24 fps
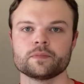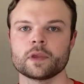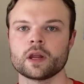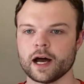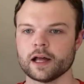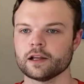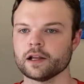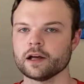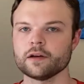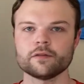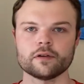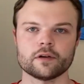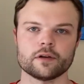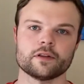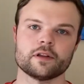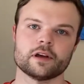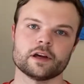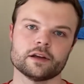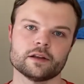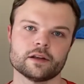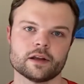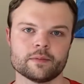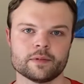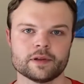I love all
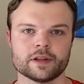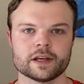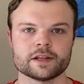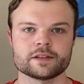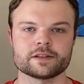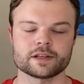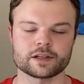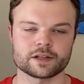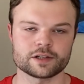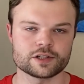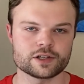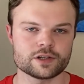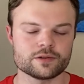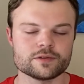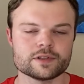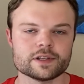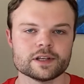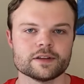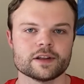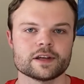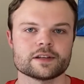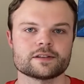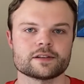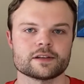that. I mean, that's like
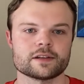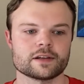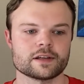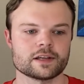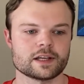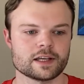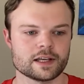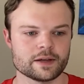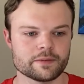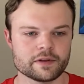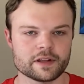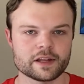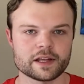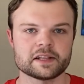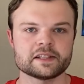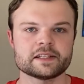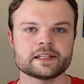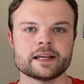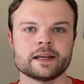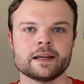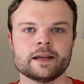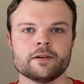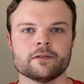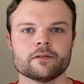juicy. That's like, give me that
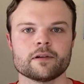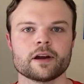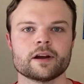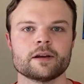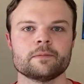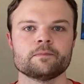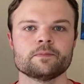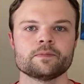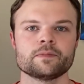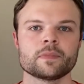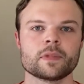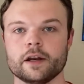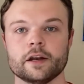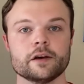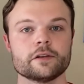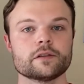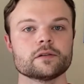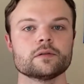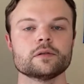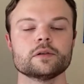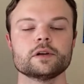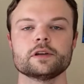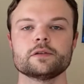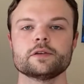tea, right?
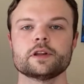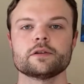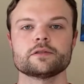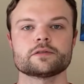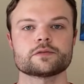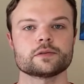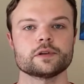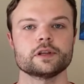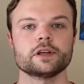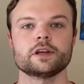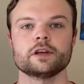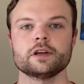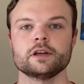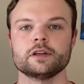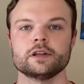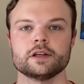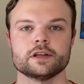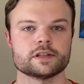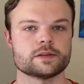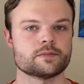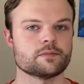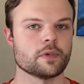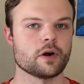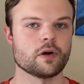Another one that was really good
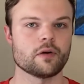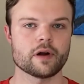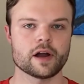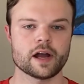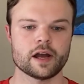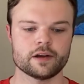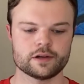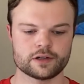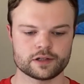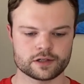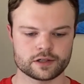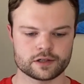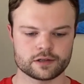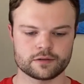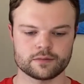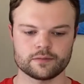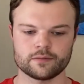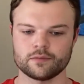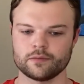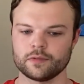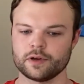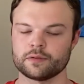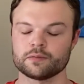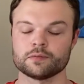is Moash
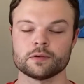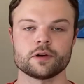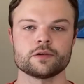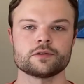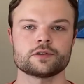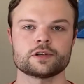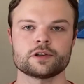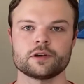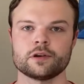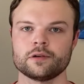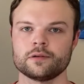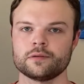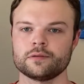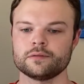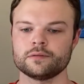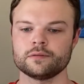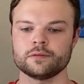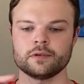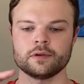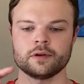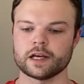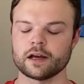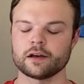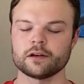with Roshon,
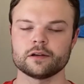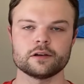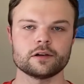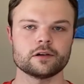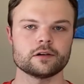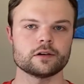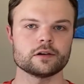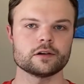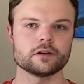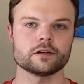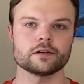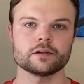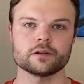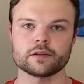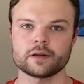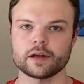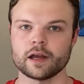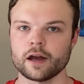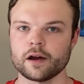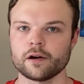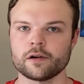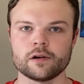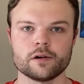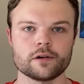Dalinar,
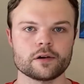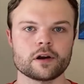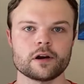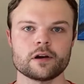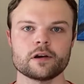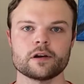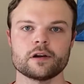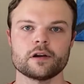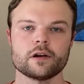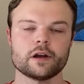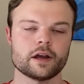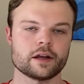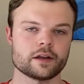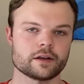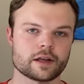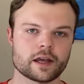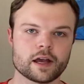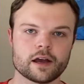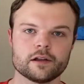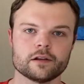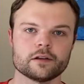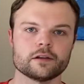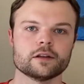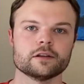Elhokar, and
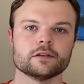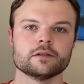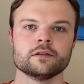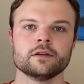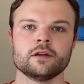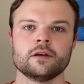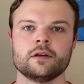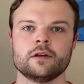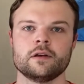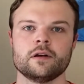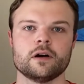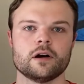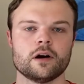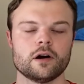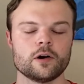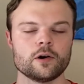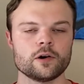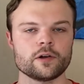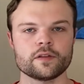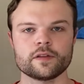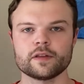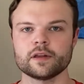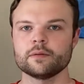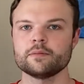Kaladin.
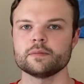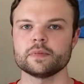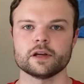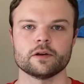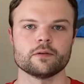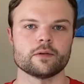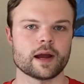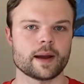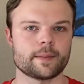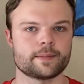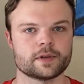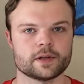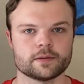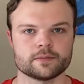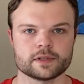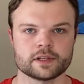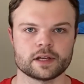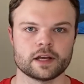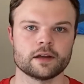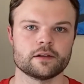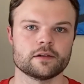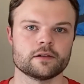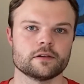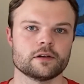All of them being wrapped up
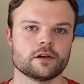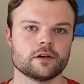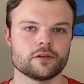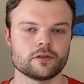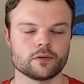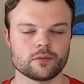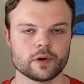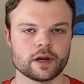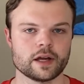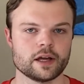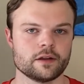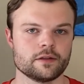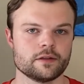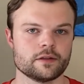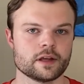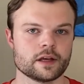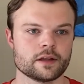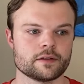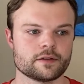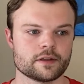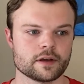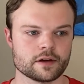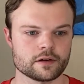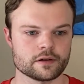together and all the way
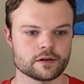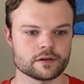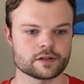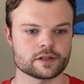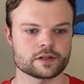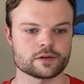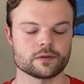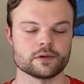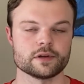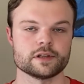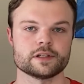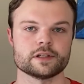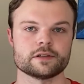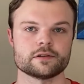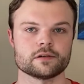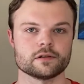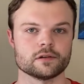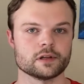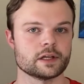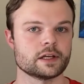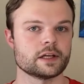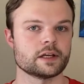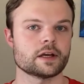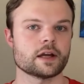that their stories
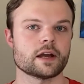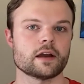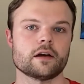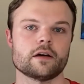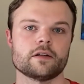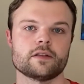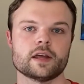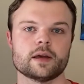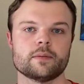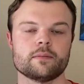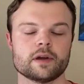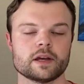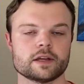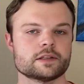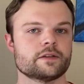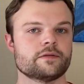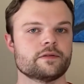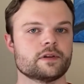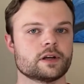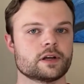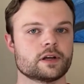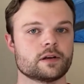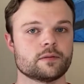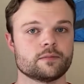interlink, how that makes
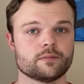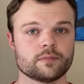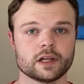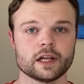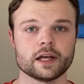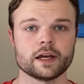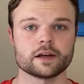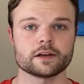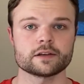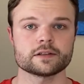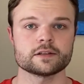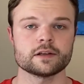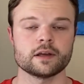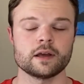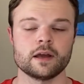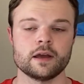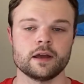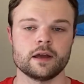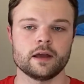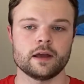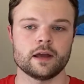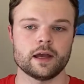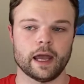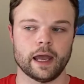it very complex,
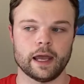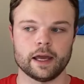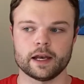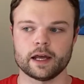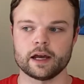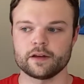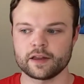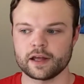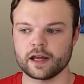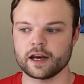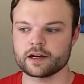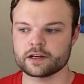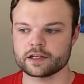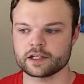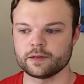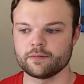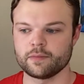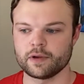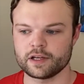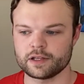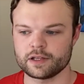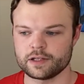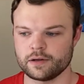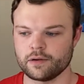and how that
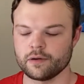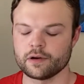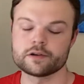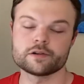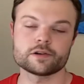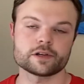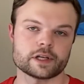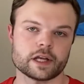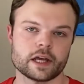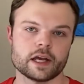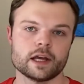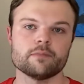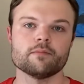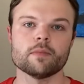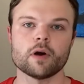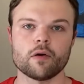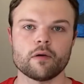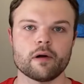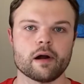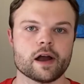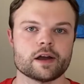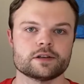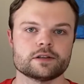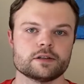actually makes you understand
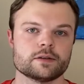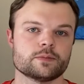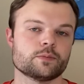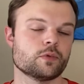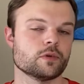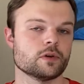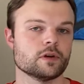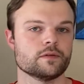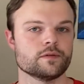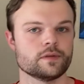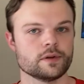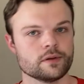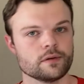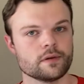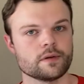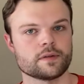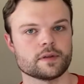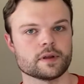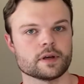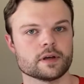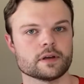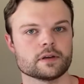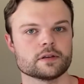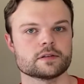Moash's point of view
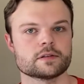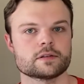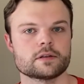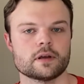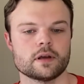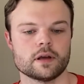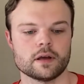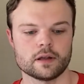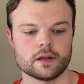of things.